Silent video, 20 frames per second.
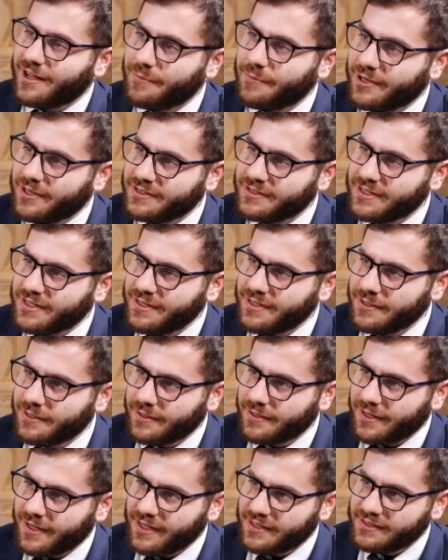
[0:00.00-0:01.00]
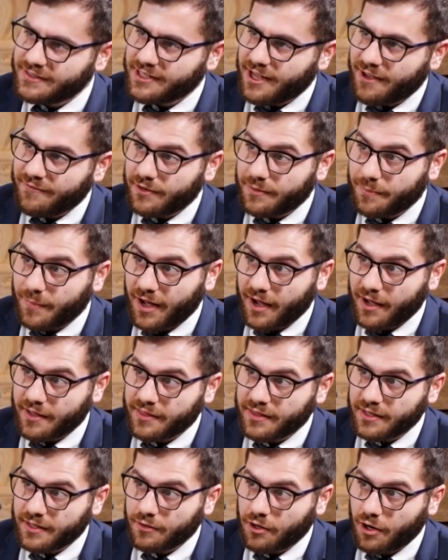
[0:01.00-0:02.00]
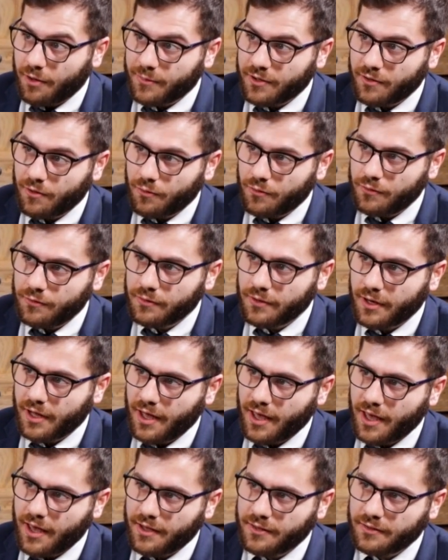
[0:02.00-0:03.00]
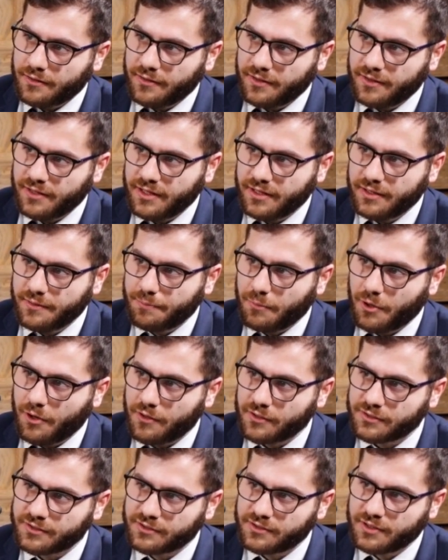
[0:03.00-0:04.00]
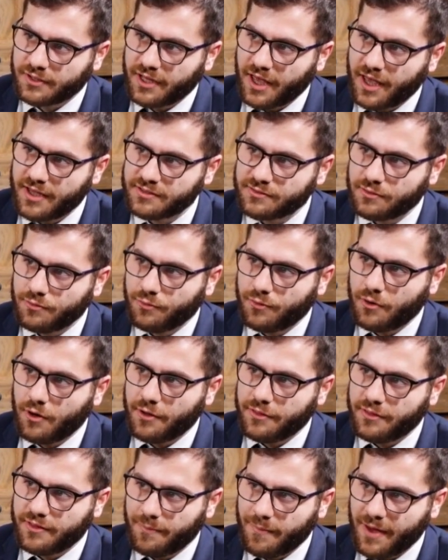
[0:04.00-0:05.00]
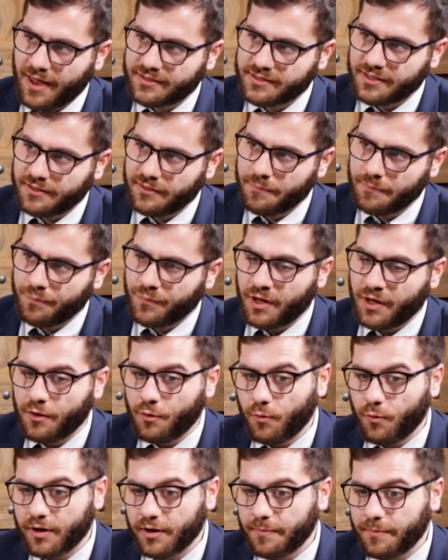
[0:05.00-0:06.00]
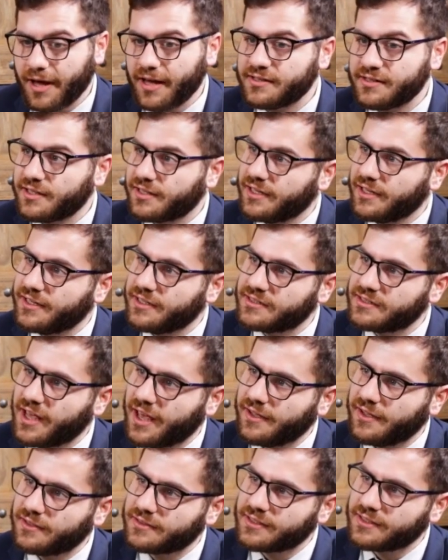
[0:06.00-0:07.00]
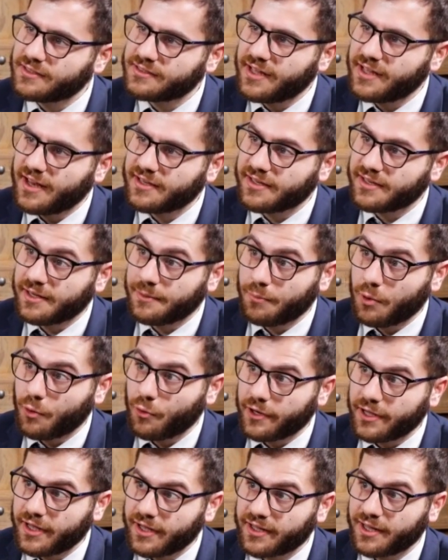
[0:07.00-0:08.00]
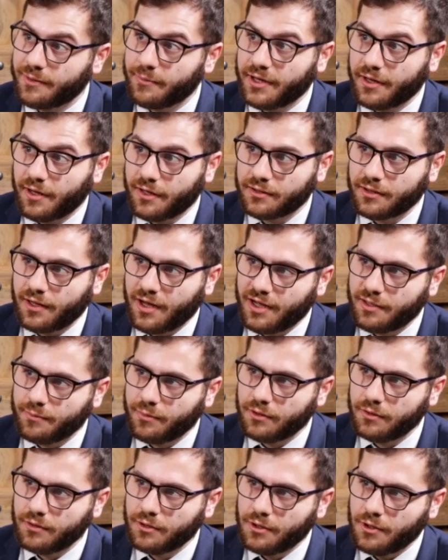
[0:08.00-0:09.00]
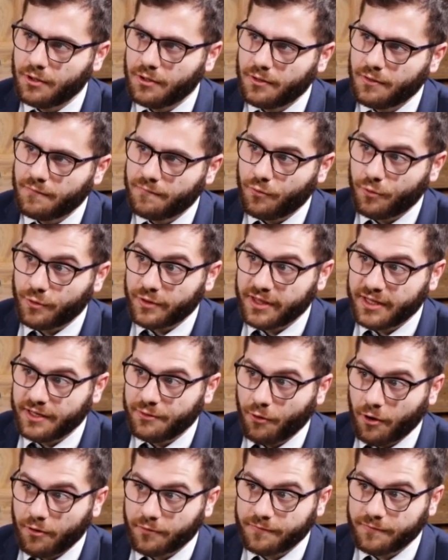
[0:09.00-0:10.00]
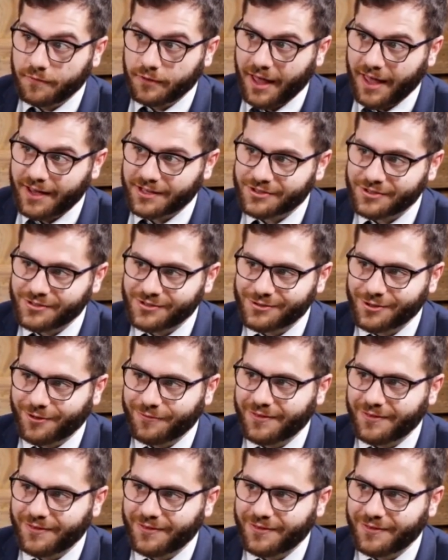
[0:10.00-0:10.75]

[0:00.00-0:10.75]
liability is governed by the common law and the past case law on the matter. What it basically entails is that an employer can be held liable for the wrongful actions